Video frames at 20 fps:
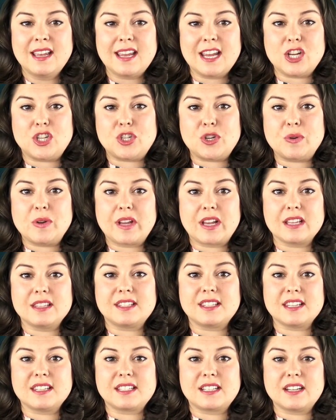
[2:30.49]
Each unit
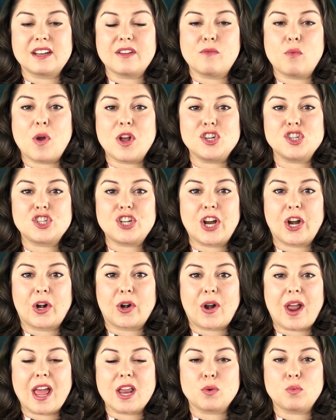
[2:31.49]
consisted of one
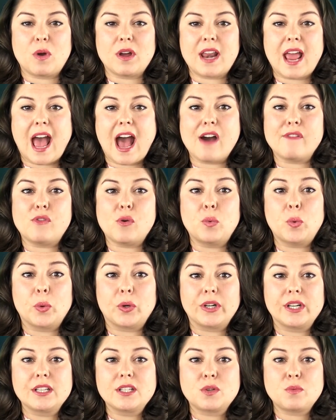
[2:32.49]
share and one half a
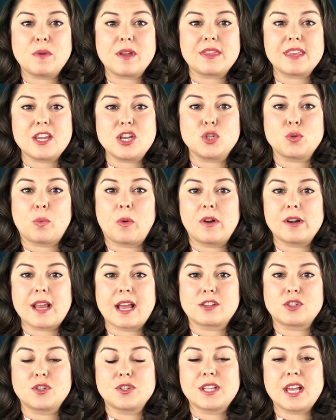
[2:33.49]
warrant, with each warrant
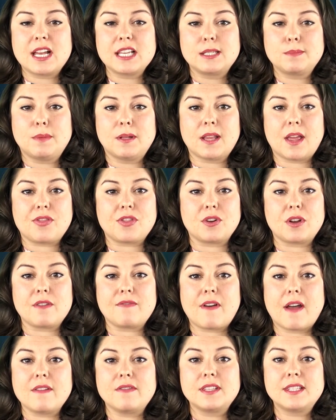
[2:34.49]
exercisable at
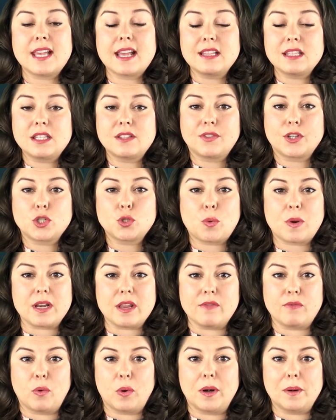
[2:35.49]
thirty-five cents for
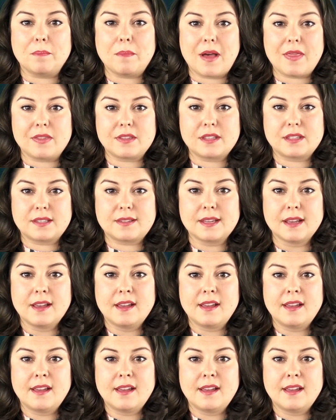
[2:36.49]
twenty-four months.